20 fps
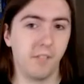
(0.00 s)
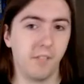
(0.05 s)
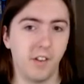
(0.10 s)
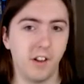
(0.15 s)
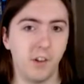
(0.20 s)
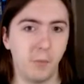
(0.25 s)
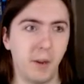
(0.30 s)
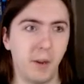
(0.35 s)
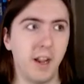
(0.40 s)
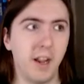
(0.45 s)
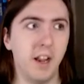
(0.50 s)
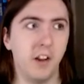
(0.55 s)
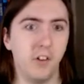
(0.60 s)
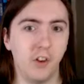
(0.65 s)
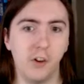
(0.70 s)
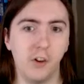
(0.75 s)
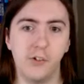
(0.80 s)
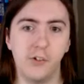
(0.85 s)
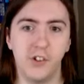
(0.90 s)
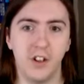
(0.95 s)
Speaking
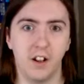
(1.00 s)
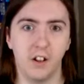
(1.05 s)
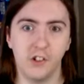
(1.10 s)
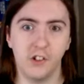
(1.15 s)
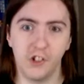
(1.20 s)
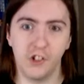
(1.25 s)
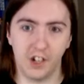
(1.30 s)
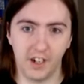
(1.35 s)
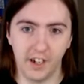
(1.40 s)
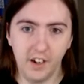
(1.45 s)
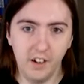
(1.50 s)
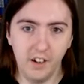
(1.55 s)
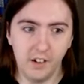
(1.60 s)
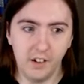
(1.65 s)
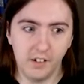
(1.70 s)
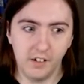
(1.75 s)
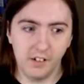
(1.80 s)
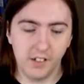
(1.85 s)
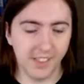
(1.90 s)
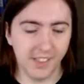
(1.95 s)
sociologically,
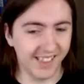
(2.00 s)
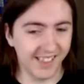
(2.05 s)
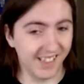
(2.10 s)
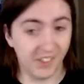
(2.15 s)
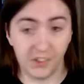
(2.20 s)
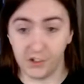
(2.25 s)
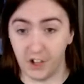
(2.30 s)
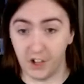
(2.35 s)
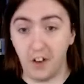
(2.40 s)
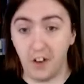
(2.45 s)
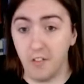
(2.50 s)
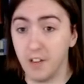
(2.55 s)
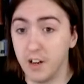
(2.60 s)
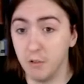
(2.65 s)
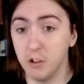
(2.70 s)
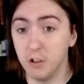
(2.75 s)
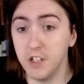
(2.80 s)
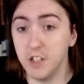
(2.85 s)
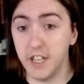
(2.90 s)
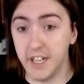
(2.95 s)
that's generally
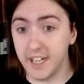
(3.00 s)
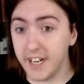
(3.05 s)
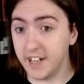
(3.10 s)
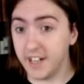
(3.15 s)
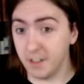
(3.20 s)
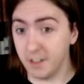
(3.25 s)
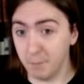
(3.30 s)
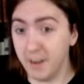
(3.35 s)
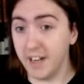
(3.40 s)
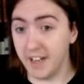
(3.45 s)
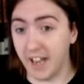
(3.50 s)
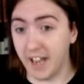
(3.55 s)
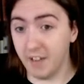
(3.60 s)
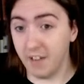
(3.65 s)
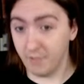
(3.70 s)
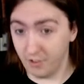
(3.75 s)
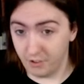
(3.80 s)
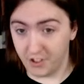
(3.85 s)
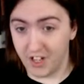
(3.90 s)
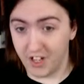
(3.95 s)
what you need to have
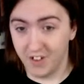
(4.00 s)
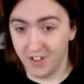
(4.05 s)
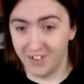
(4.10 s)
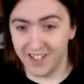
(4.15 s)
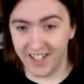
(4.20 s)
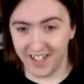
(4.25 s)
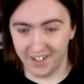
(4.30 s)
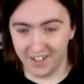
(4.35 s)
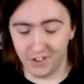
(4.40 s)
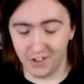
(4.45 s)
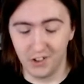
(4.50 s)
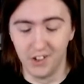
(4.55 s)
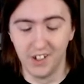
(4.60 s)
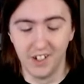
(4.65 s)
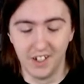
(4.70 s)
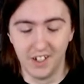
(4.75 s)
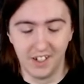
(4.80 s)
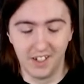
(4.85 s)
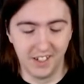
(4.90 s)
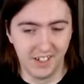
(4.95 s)
those two things.
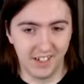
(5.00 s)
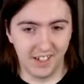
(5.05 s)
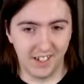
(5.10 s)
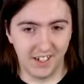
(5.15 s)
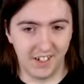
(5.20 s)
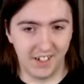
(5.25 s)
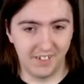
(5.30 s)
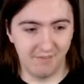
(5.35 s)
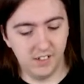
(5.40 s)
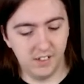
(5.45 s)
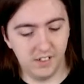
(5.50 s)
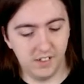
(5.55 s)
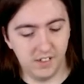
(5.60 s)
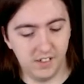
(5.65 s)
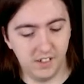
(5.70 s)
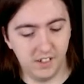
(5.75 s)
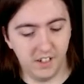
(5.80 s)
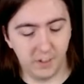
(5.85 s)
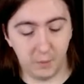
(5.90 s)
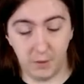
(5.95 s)
I
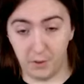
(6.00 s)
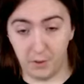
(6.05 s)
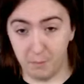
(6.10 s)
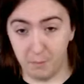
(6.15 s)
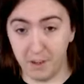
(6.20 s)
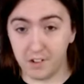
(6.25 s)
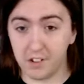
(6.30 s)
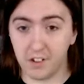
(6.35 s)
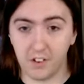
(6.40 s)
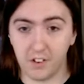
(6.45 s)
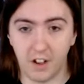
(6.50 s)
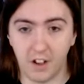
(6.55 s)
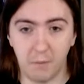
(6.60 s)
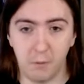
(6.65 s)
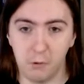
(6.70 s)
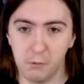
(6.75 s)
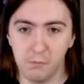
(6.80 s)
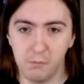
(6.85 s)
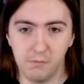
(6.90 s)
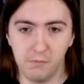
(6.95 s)
suppose the best
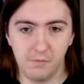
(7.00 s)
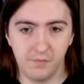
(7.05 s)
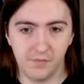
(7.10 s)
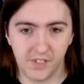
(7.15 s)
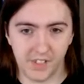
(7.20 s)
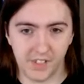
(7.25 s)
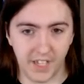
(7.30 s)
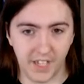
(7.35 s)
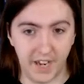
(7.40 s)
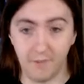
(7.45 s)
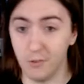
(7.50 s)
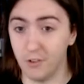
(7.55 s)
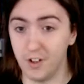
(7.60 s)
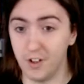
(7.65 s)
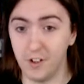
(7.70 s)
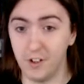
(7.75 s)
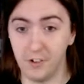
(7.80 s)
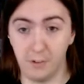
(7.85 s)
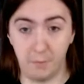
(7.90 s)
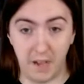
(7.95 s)
example that everyone
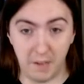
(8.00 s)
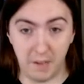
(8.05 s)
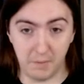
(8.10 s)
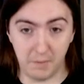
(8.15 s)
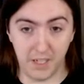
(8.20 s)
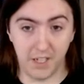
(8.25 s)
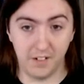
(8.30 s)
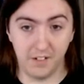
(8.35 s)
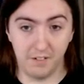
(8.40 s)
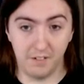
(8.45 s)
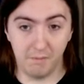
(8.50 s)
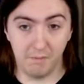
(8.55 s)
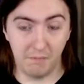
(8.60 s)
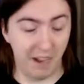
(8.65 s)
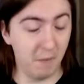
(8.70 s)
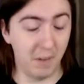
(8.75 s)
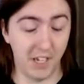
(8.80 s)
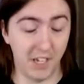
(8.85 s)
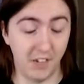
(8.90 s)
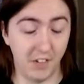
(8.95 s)
knows is Batman.
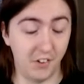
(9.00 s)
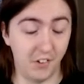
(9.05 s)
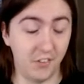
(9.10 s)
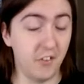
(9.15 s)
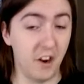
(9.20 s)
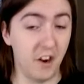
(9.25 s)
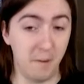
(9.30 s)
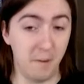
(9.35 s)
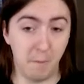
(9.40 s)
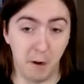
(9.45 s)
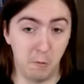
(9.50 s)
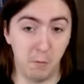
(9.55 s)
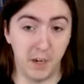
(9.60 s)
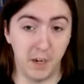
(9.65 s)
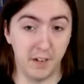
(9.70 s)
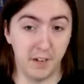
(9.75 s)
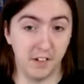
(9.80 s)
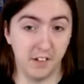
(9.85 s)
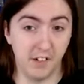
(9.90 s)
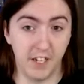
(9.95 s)
Batman is a straight pulp
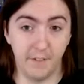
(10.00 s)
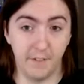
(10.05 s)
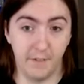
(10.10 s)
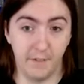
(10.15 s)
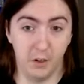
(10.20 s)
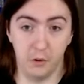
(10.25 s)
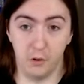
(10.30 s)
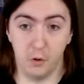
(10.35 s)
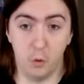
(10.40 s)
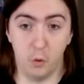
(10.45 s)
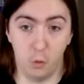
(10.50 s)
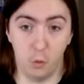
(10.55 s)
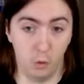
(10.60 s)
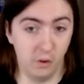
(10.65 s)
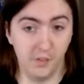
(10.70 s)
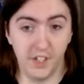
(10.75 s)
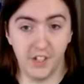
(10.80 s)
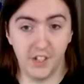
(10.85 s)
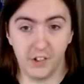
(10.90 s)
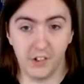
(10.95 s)
hero. He fills all of
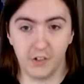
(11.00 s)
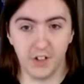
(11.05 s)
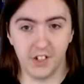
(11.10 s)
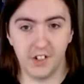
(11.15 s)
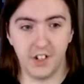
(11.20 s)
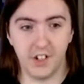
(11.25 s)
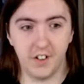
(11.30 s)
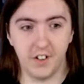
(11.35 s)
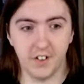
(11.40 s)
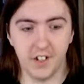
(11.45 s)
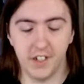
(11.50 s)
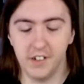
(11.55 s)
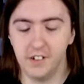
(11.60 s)
these criteria.